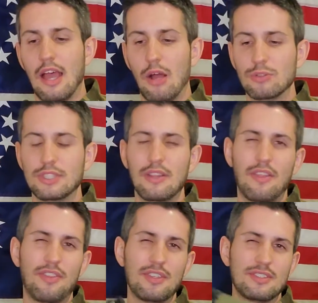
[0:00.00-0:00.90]
I would say
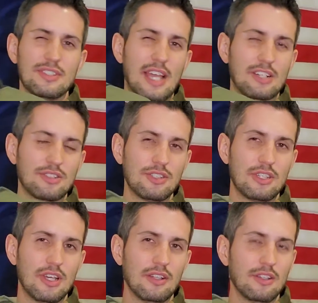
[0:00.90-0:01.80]
that this is
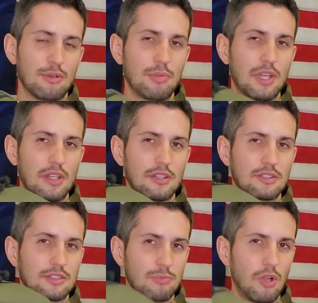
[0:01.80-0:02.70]
actually a little bit
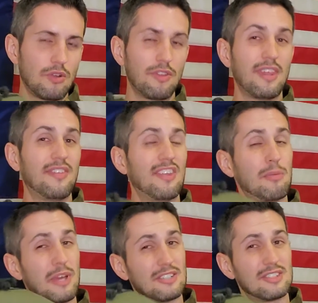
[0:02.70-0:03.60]
smaller than the
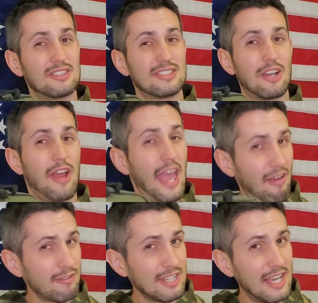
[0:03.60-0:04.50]
dimensions that are
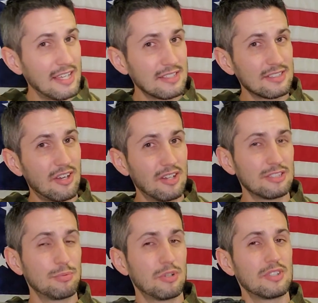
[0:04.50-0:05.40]
advertised on
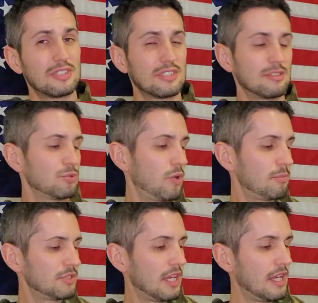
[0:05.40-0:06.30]
Spiritus Systems
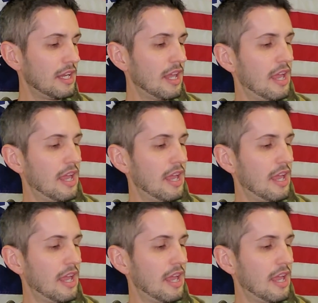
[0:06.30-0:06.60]
website.